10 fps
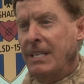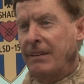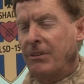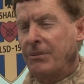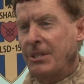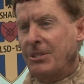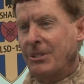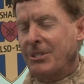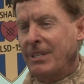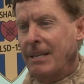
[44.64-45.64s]
Naval
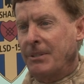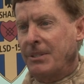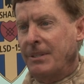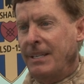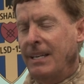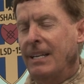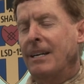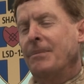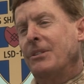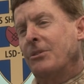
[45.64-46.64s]
Research Laboratory, and
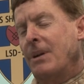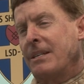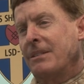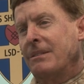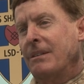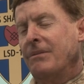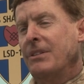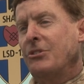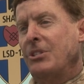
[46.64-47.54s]
I'm the director of the